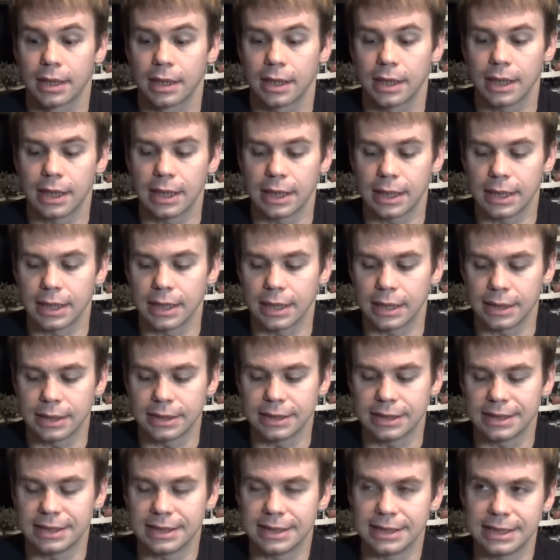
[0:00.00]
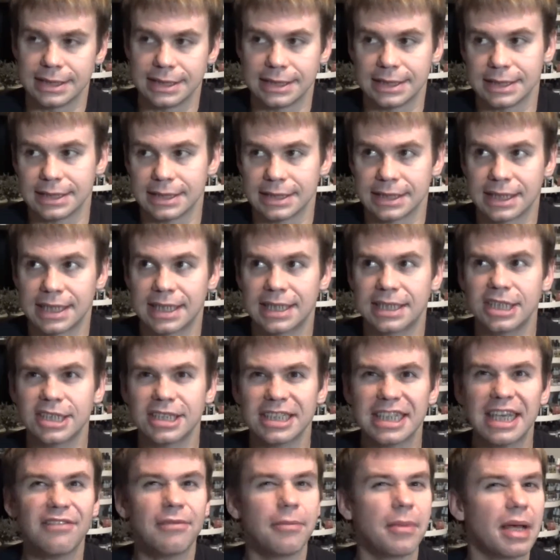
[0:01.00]

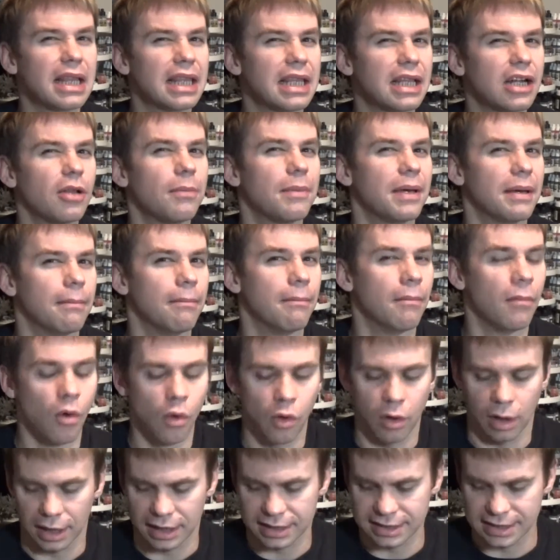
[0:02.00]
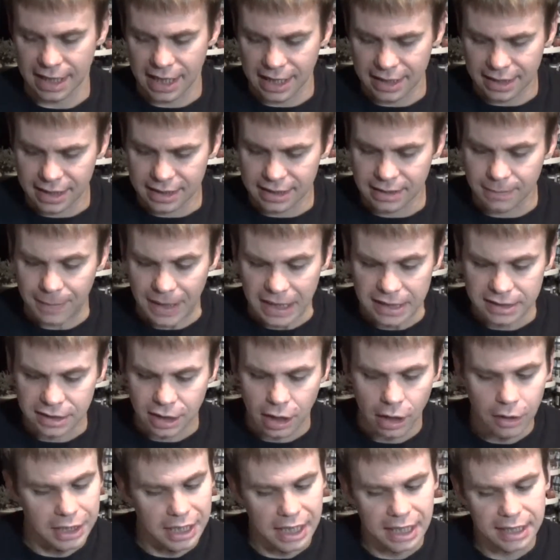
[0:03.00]
just give them a little bit more, because I think the base
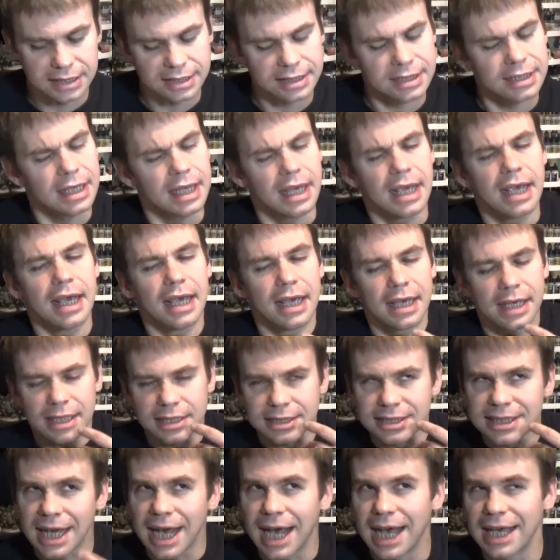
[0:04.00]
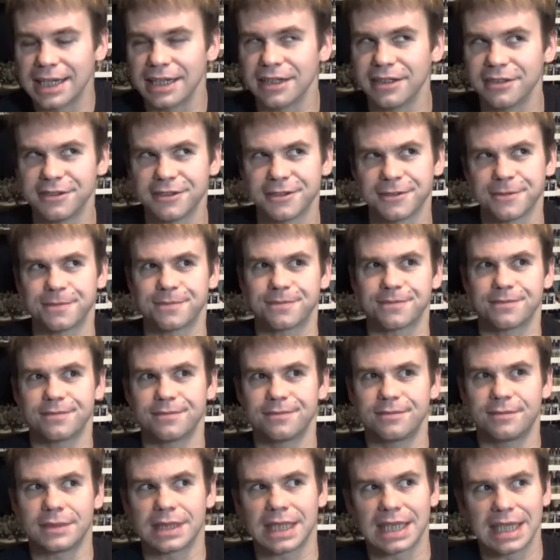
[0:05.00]
codex is kind of
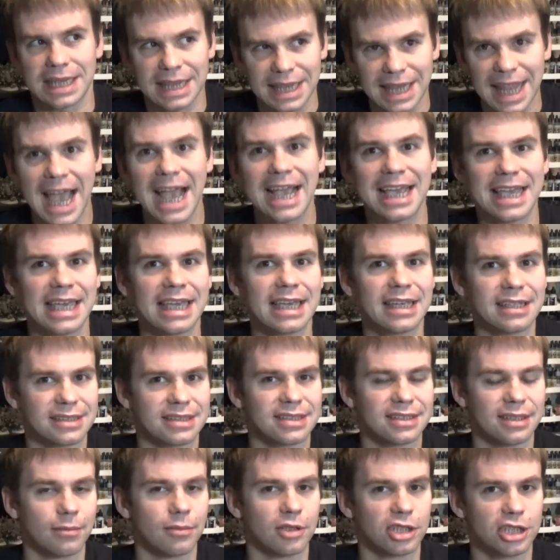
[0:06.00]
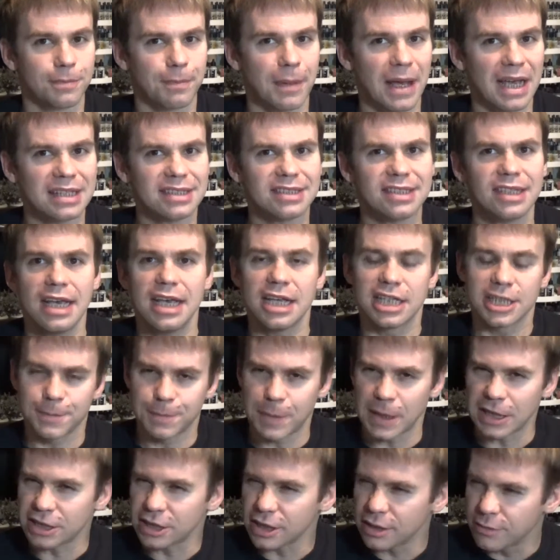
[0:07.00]
lacking in some respects,
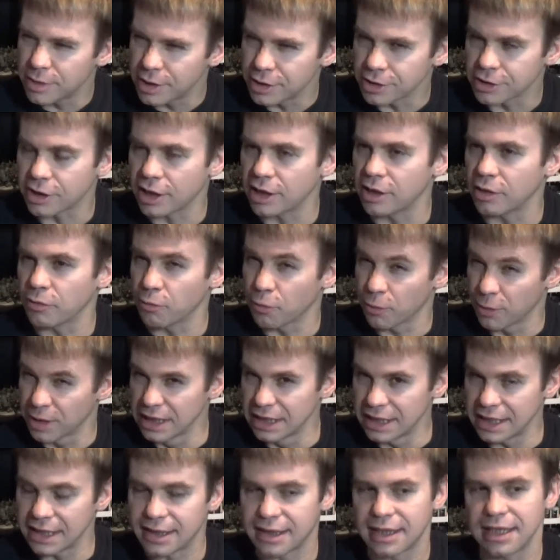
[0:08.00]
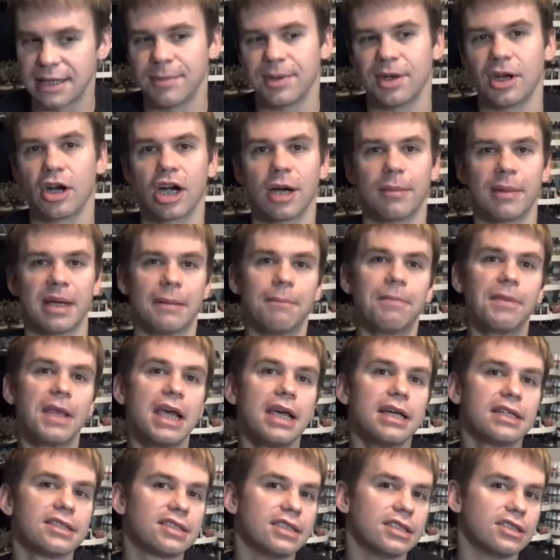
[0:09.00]
especially when you're trying to really theme an army,
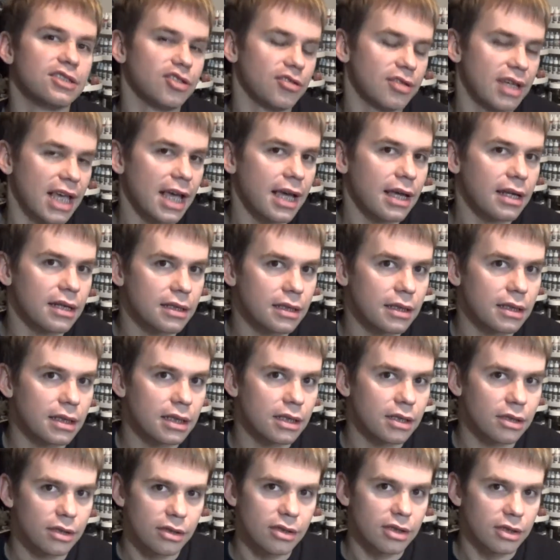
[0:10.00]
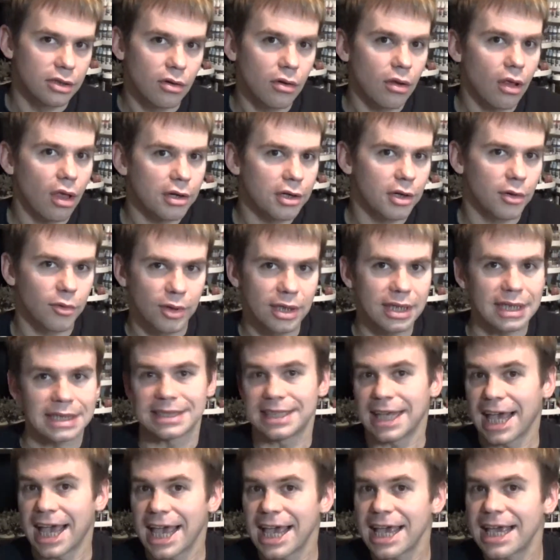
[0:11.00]
since you can no longer really
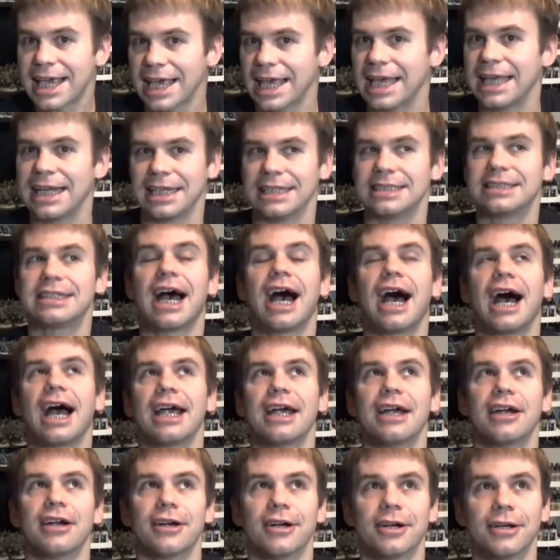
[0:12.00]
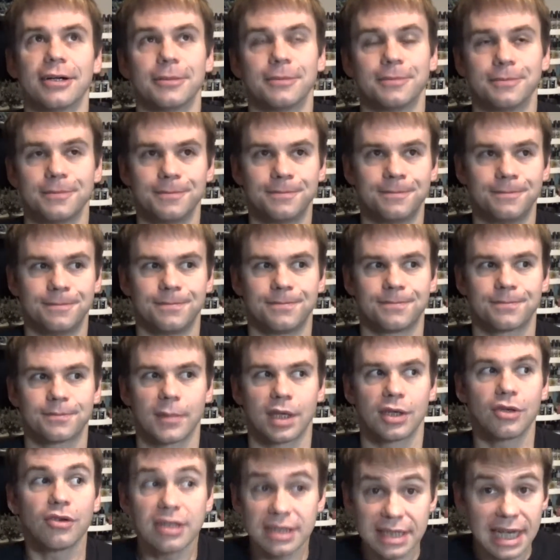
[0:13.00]
take an entire,
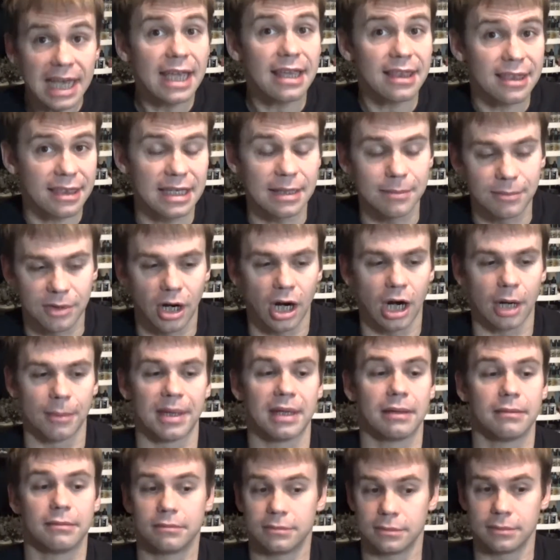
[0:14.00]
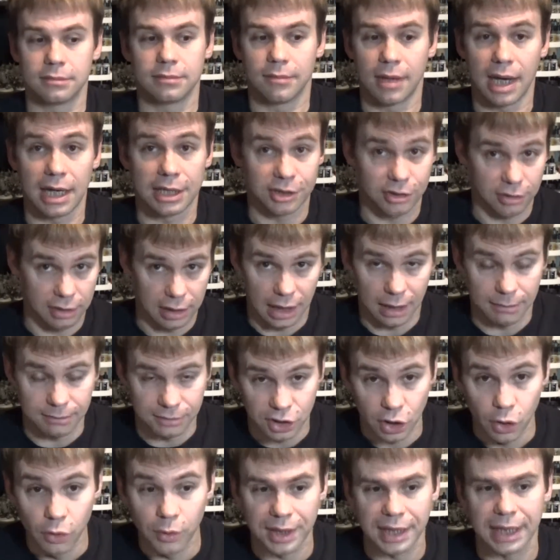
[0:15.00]
you can take a themed army, mind you, and I'm
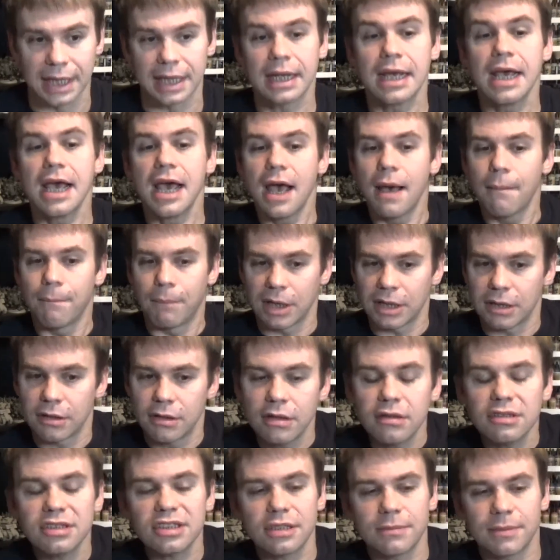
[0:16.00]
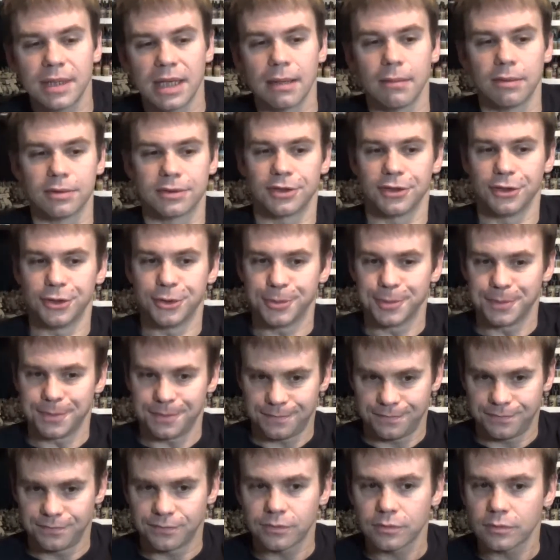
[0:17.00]
doing it, but you used to be able to,
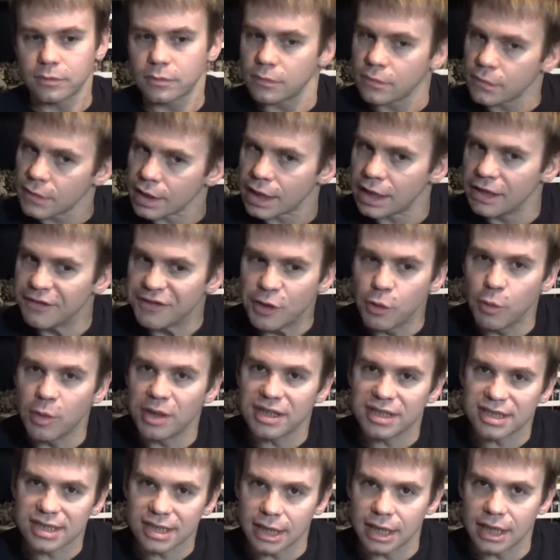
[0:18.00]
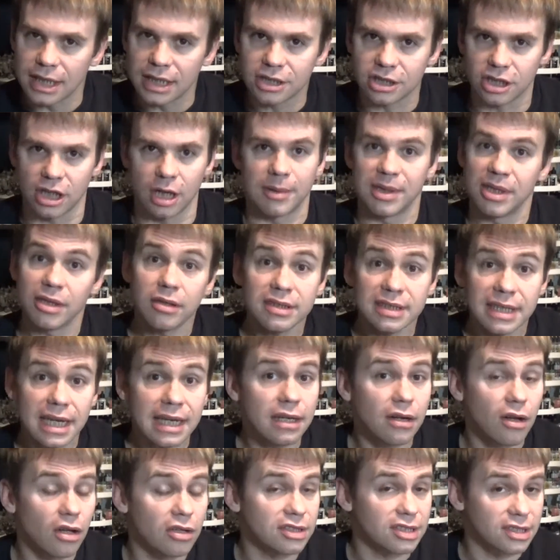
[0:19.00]
if you wanted a Slaanesh army, you could take
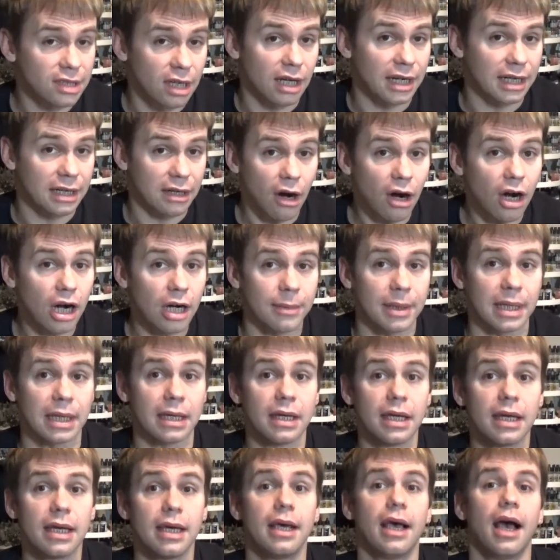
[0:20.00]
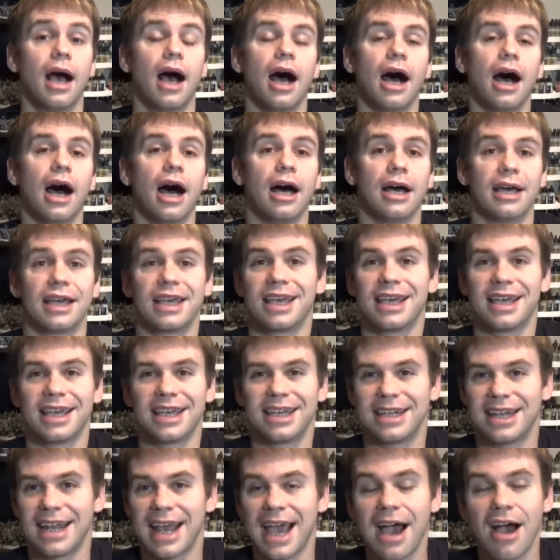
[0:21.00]
an all-Sonic army,
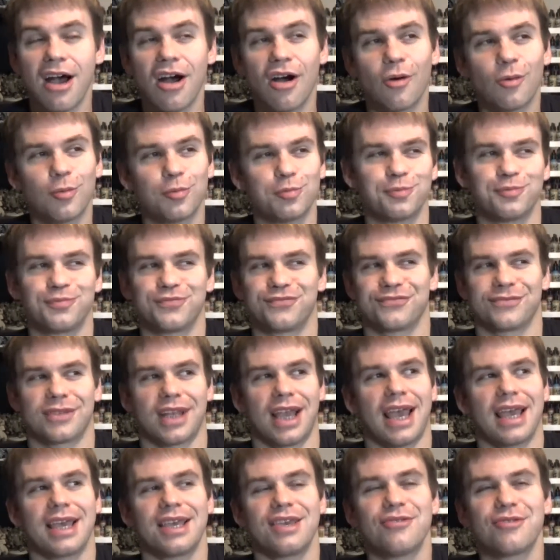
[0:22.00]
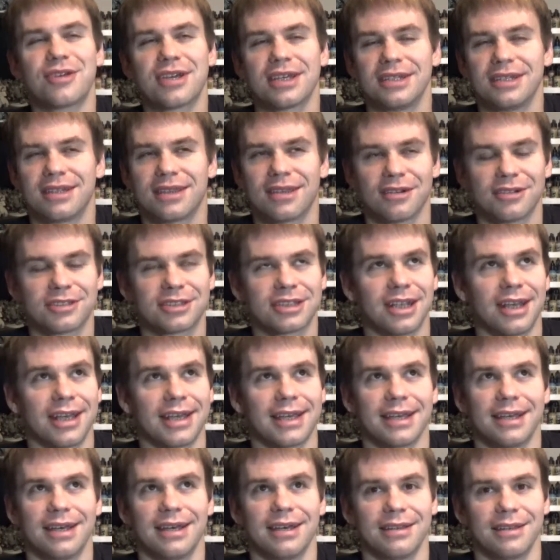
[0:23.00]
and now you can, there's a
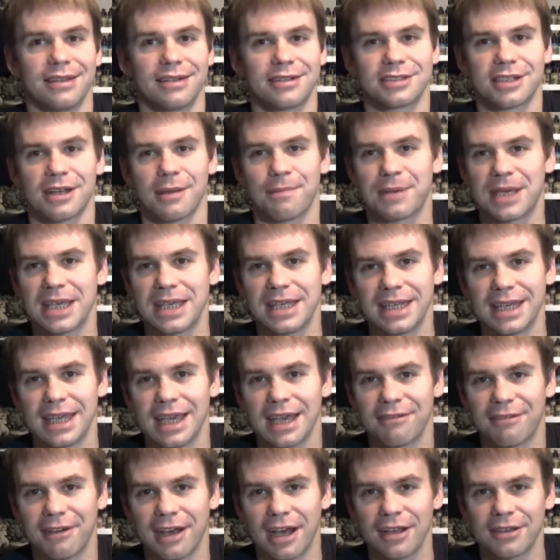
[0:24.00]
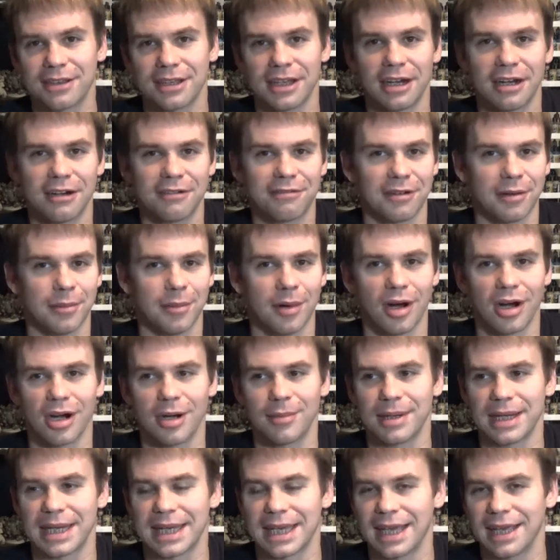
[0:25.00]
PDF out there from
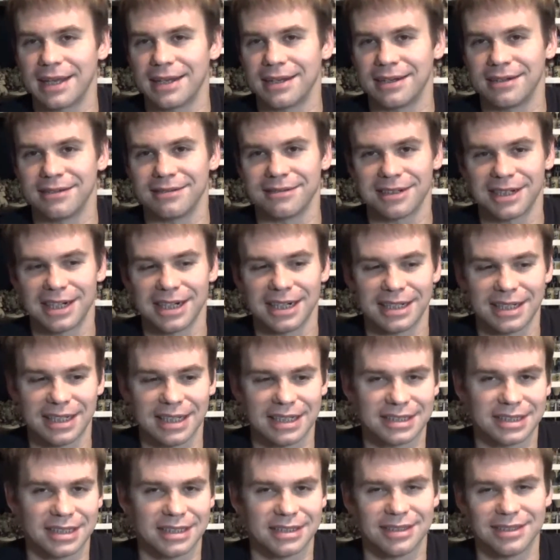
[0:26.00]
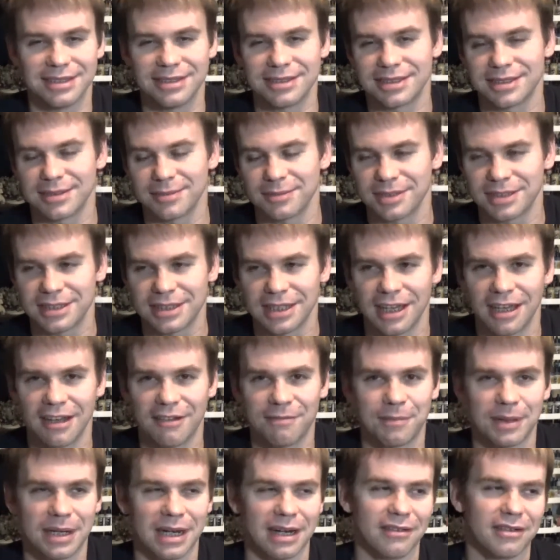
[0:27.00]
Armageddon where it lets you do some
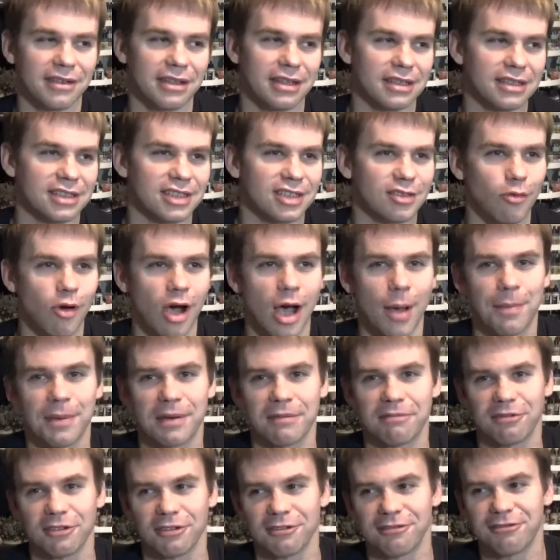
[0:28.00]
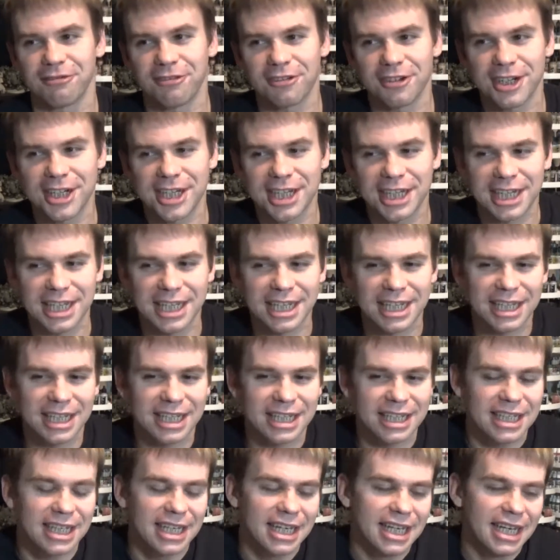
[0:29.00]
stuff, but everything's swapping for free.